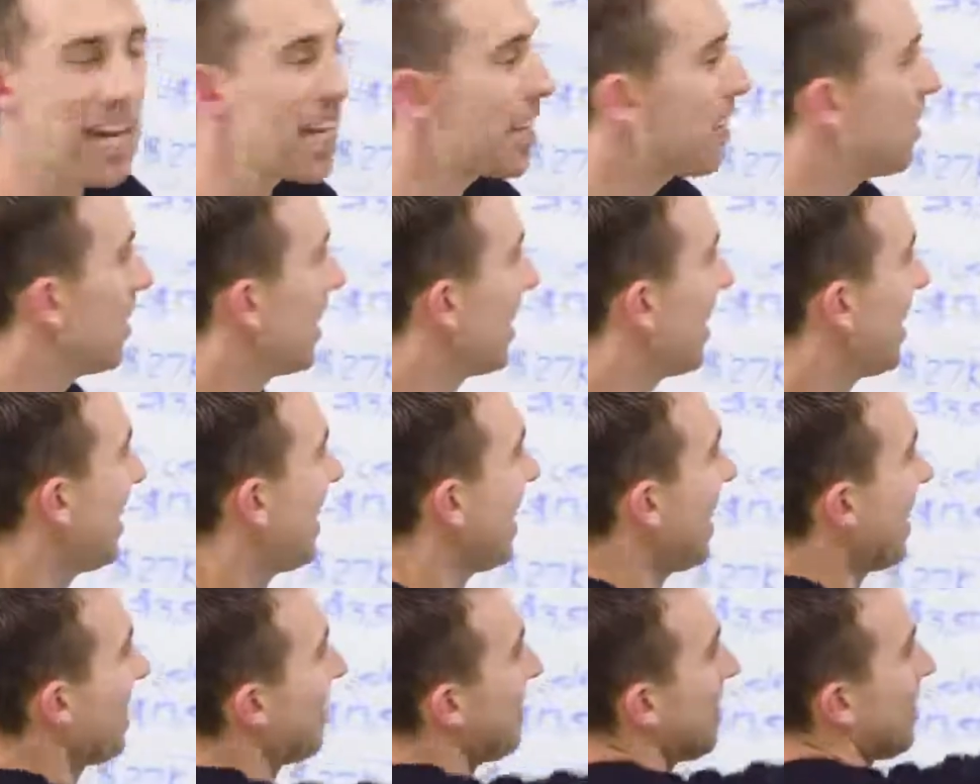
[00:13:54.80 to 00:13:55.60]

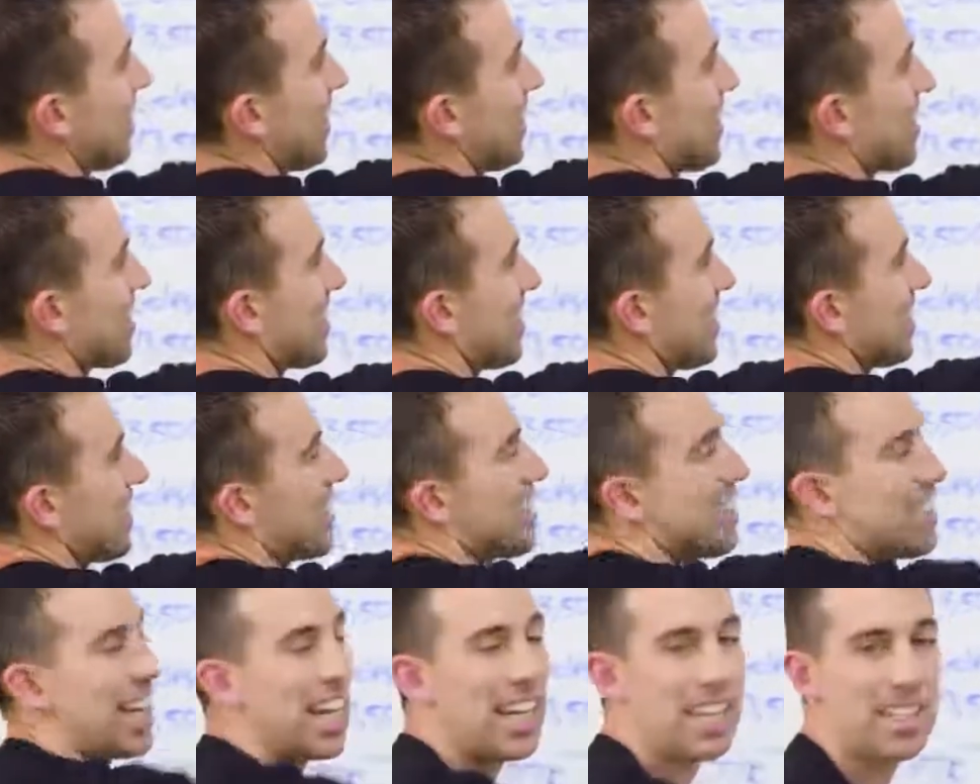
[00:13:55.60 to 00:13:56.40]
cycling in this
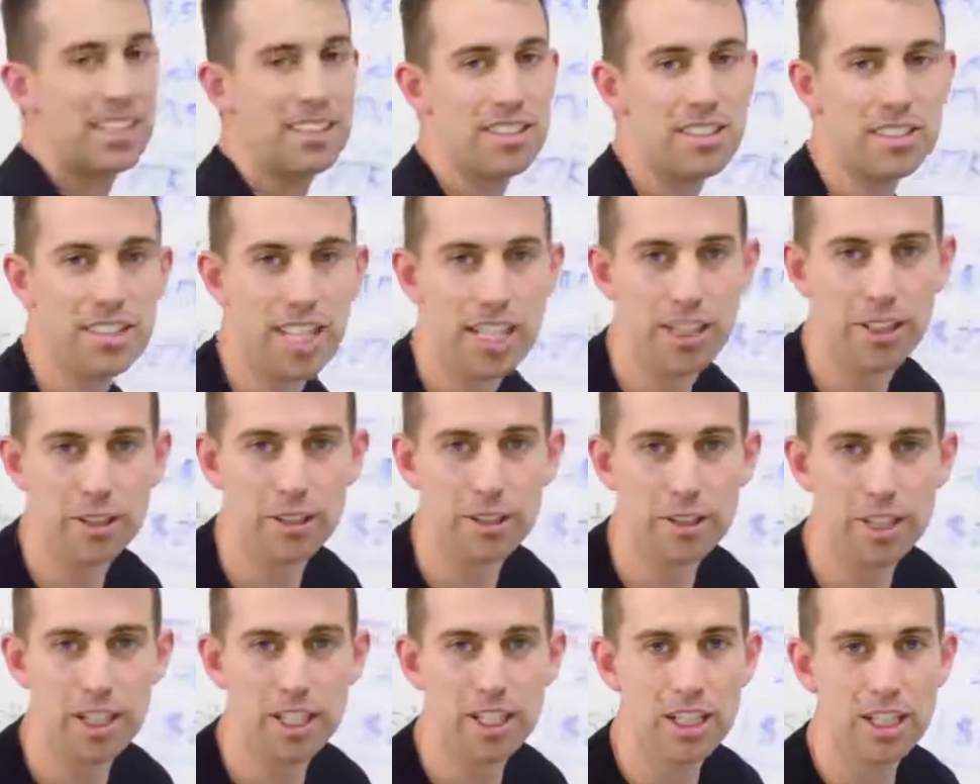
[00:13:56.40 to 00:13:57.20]
second
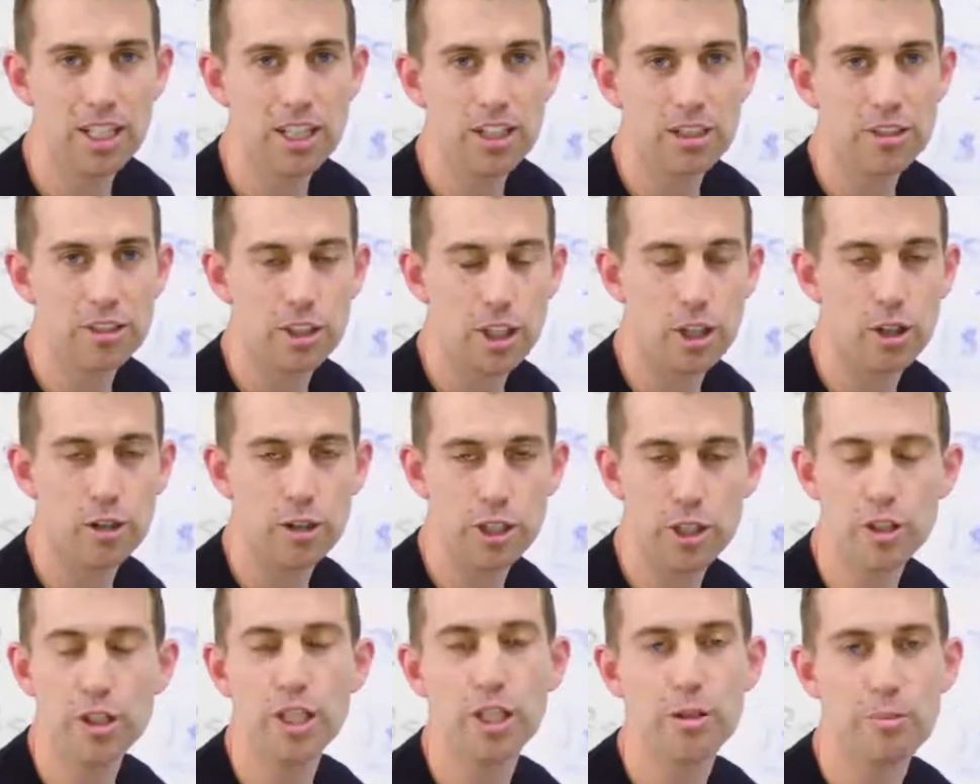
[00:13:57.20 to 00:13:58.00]
center.
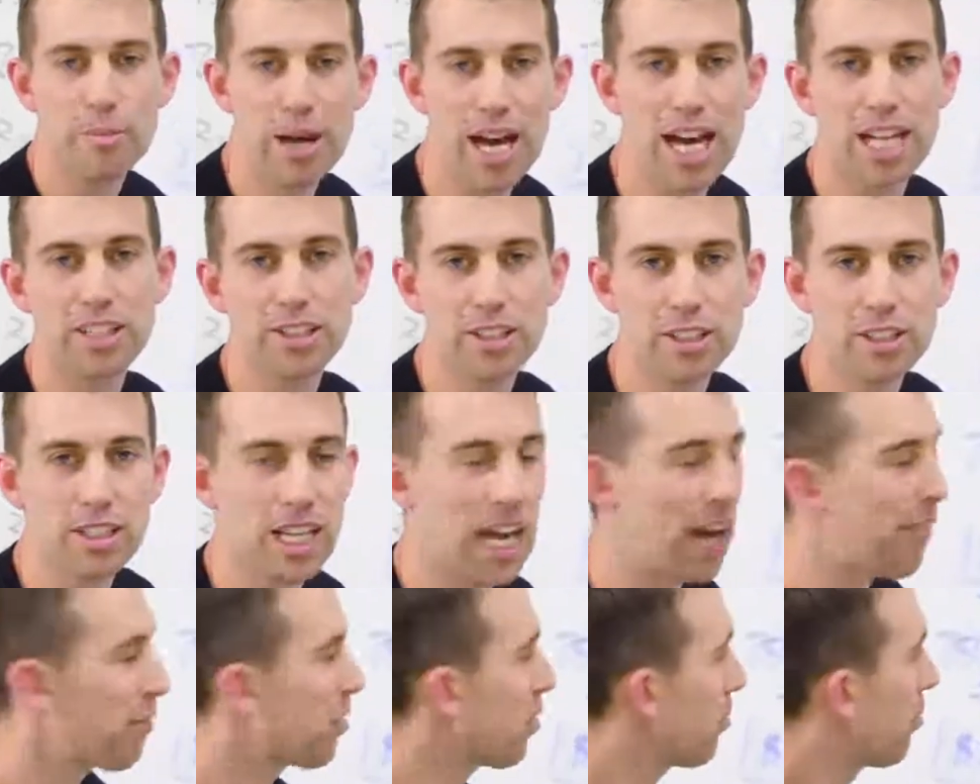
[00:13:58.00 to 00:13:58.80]
So you can
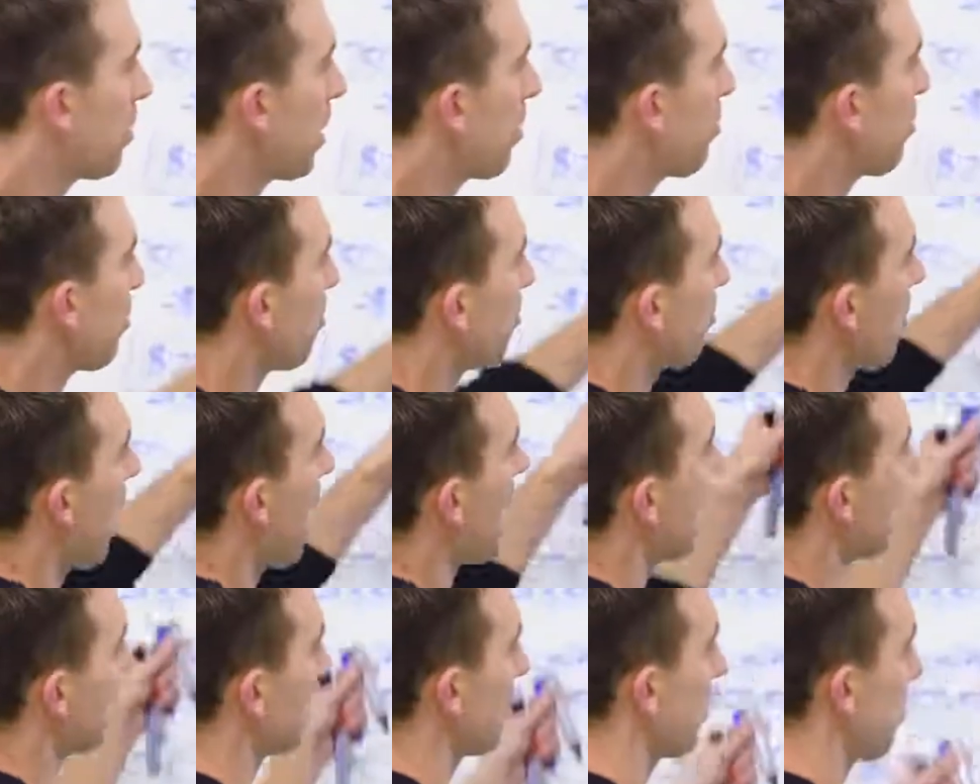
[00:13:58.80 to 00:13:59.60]
imagine after people
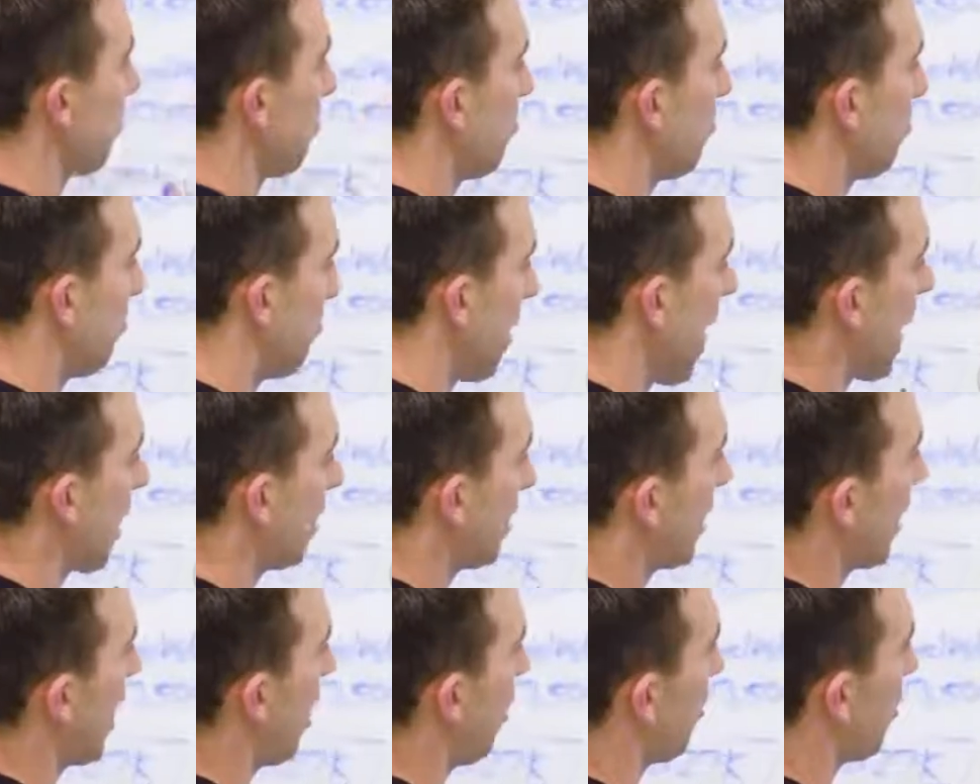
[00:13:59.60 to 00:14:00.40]
max
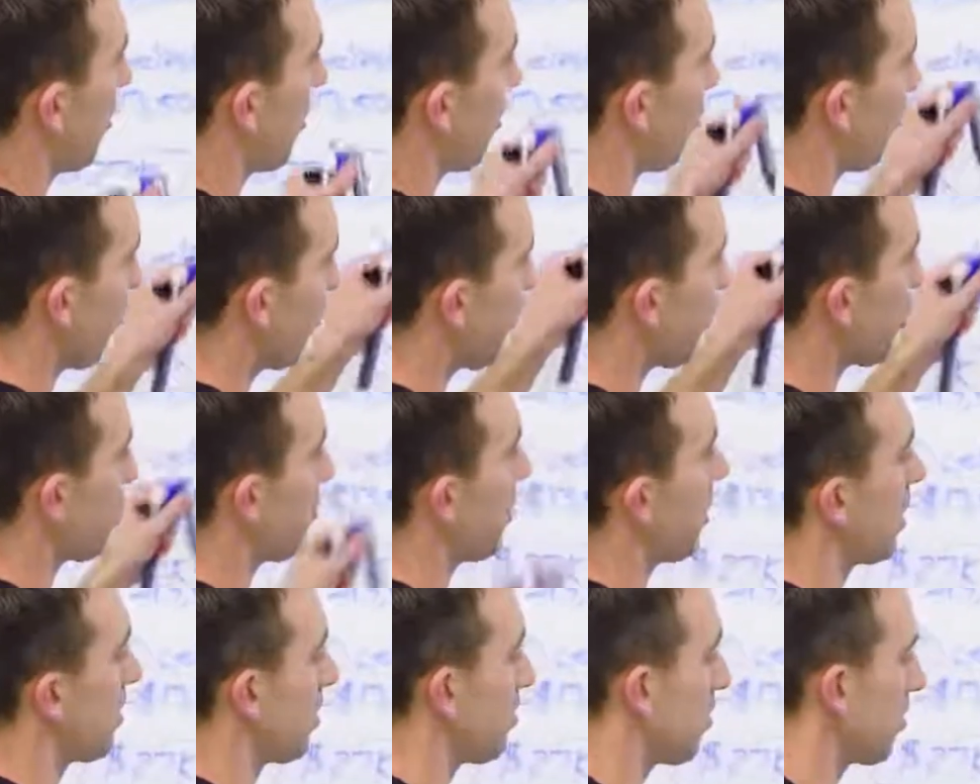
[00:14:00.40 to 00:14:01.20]
max out their
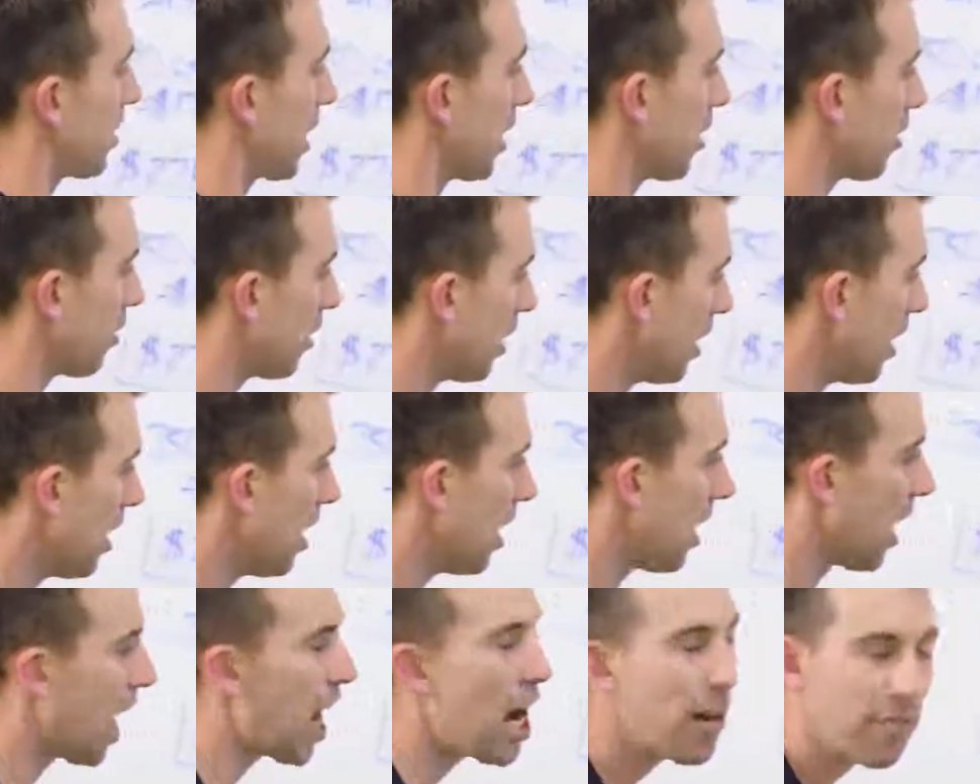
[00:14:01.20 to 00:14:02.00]
first business center,
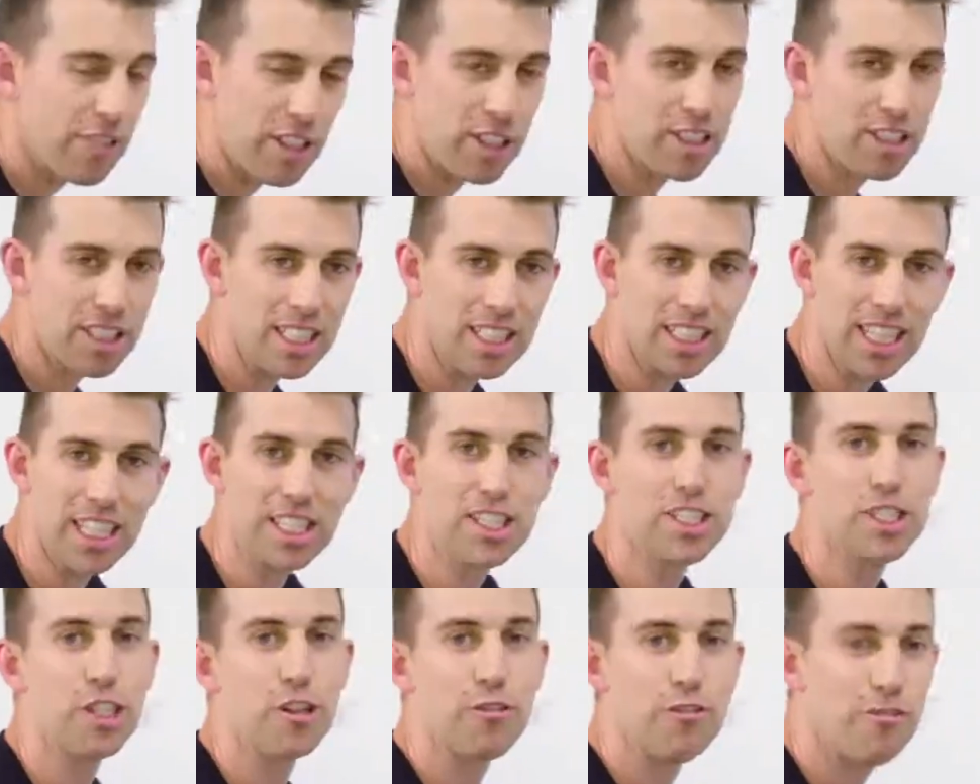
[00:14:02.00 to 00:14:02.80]
obviously they
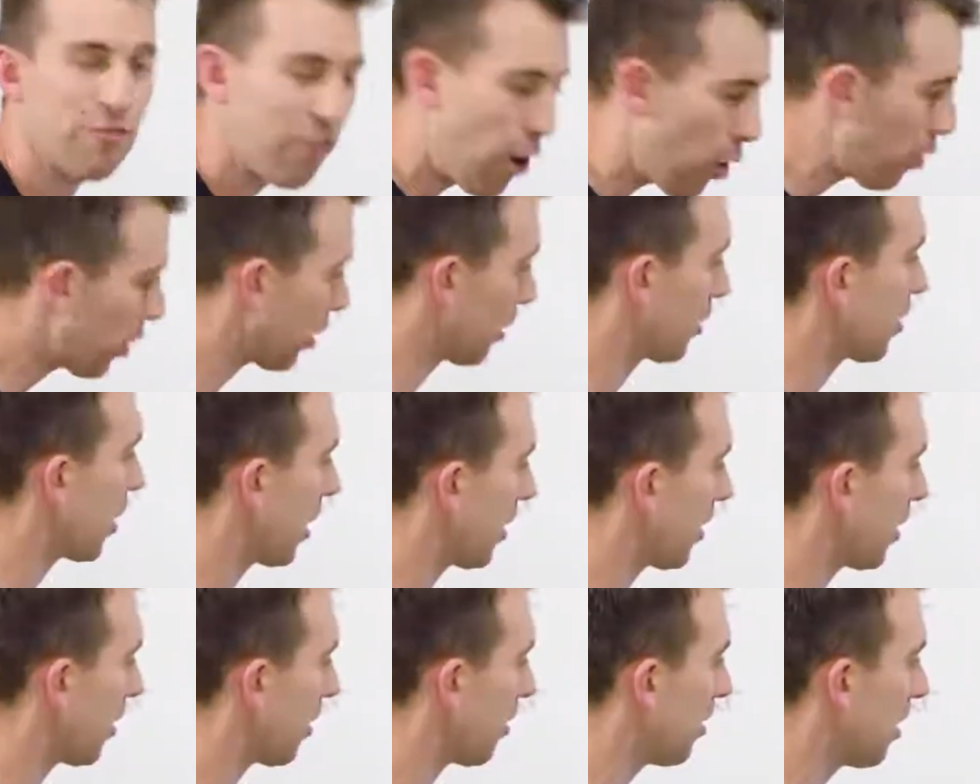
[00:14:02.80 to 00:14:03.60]
still focus
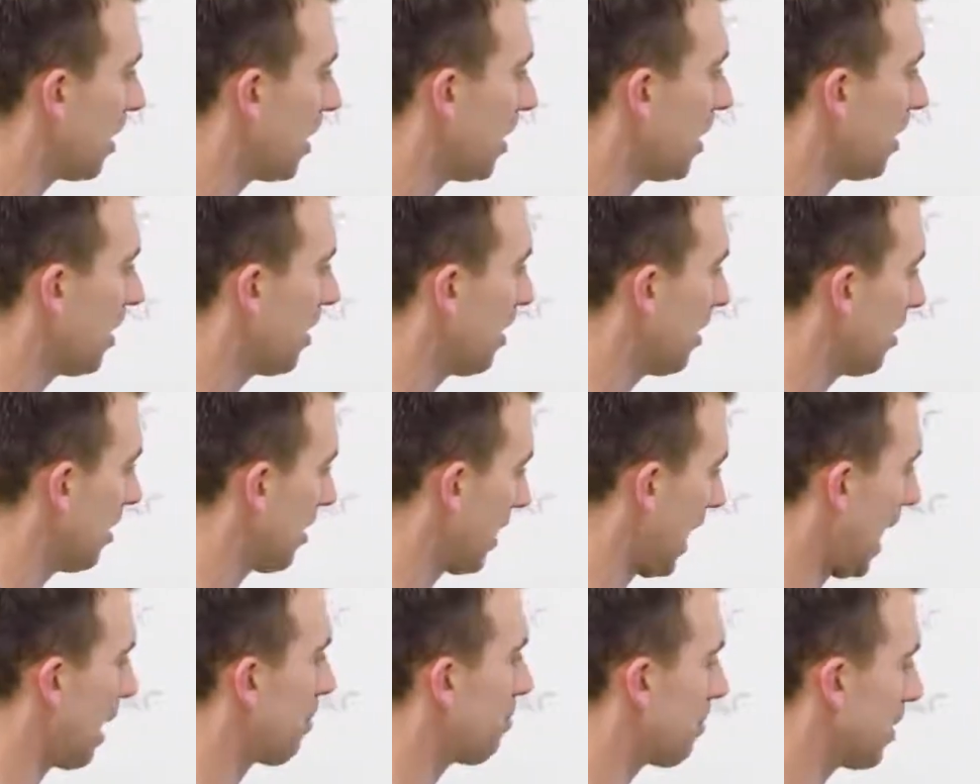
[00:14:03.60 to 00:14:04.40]
on their
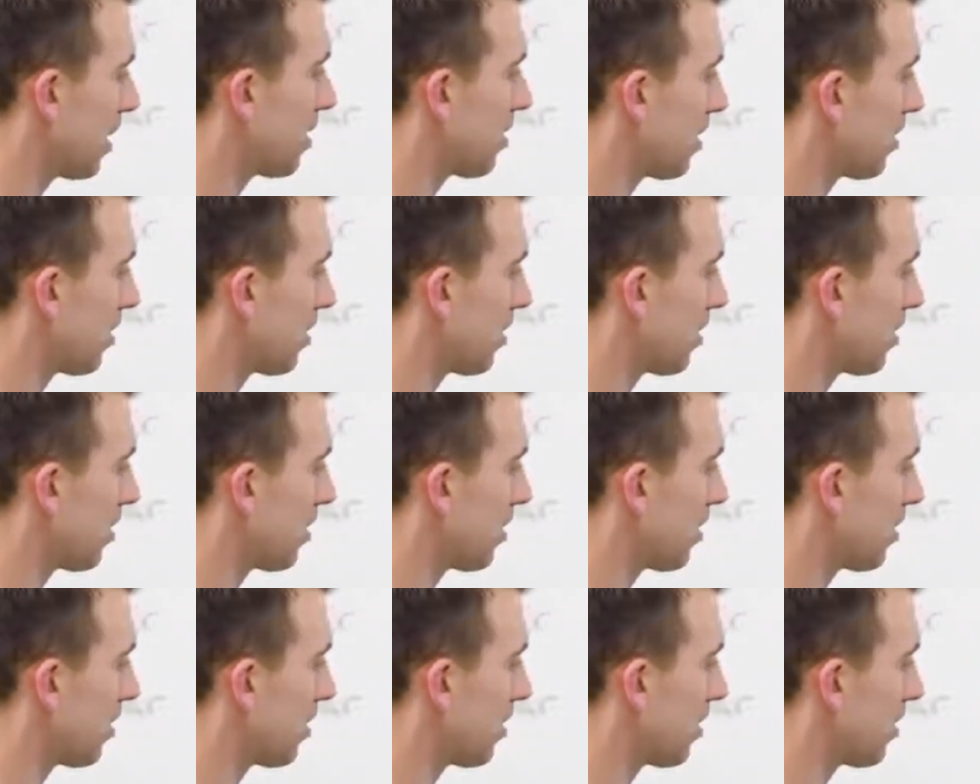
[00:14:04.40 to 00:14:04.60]
that